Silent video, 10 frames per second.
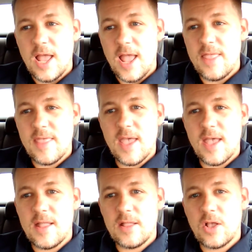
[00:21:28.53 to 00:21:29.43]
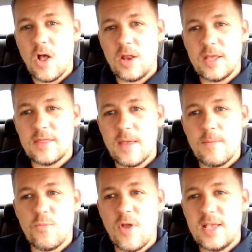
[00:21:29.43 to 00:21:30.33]
and then calling
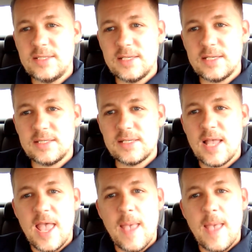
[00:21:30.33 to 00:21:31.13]
them racist